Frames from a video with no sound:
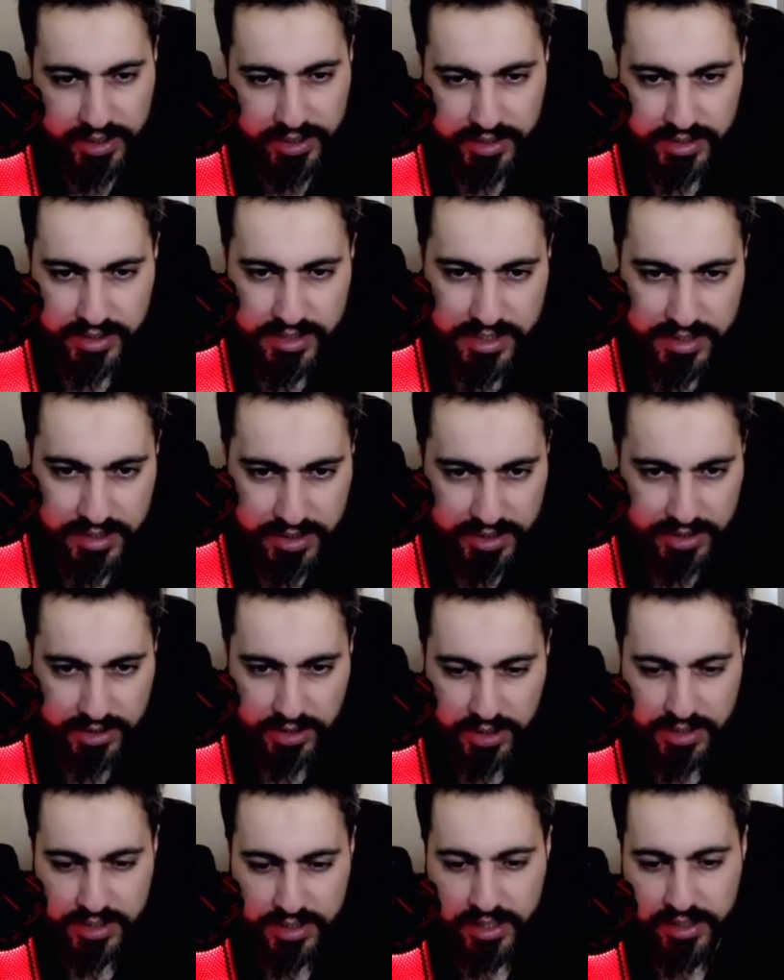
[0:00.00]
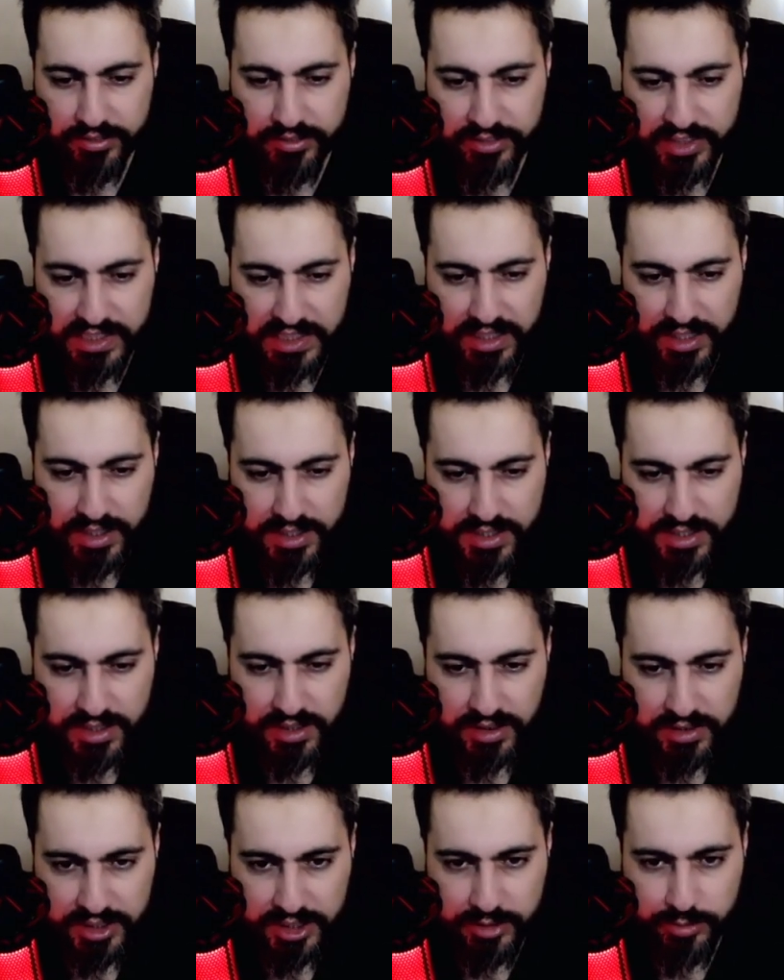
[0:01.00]
this is like just a very high
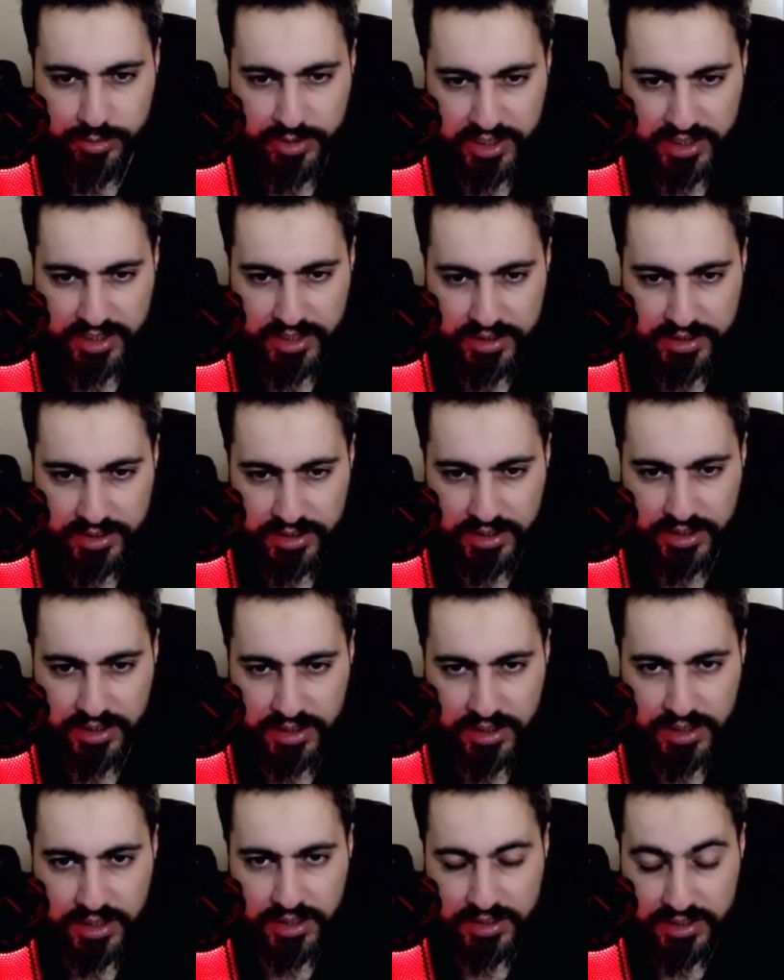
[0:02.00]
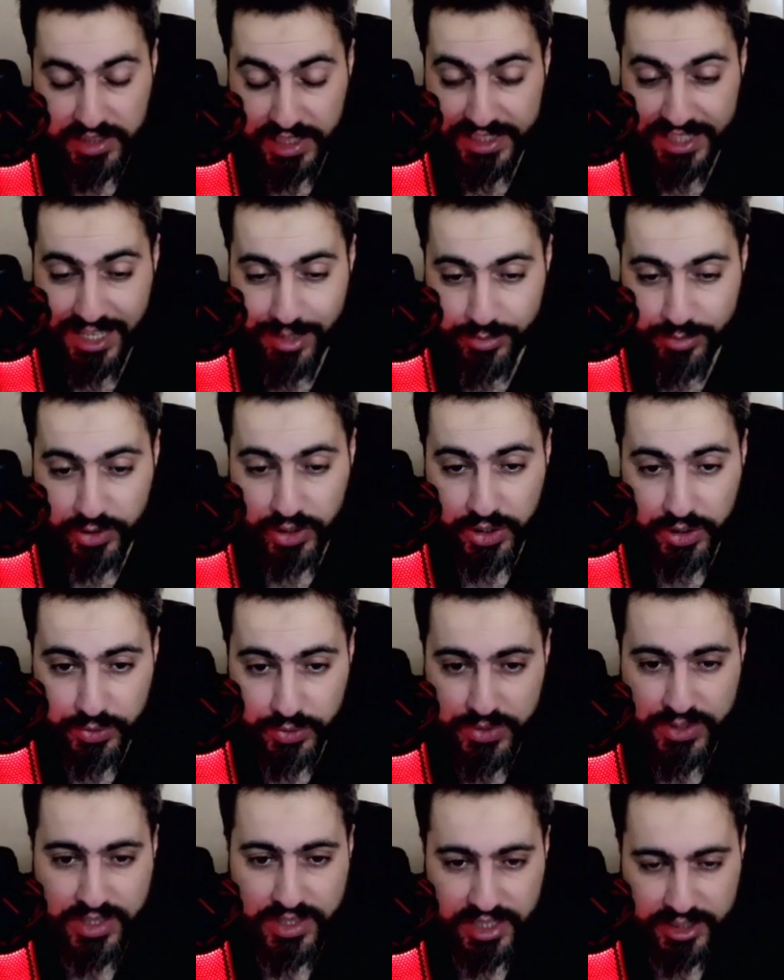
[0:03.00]
skill gameplay right here. Dialab
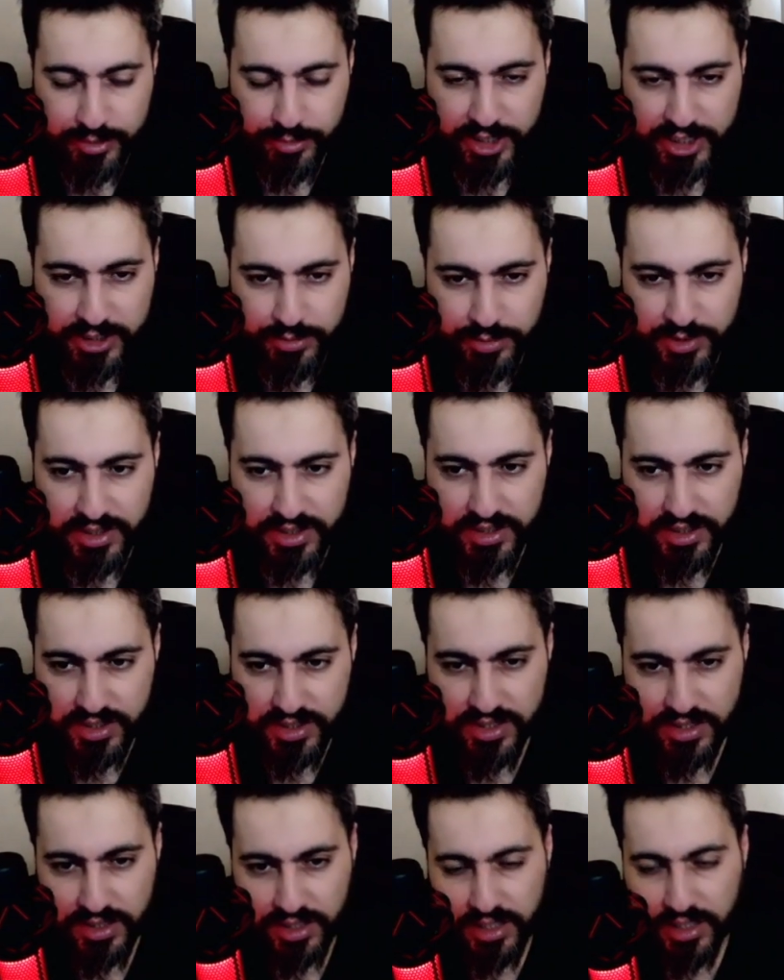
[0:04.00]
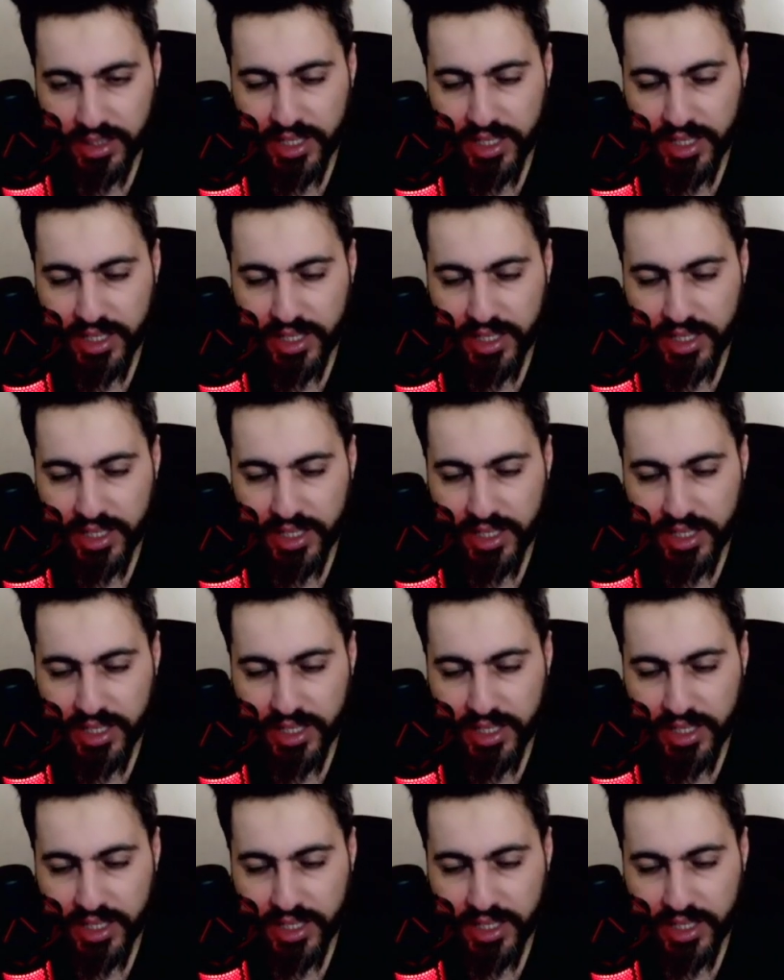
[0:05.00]
knows that Mattbeer needs to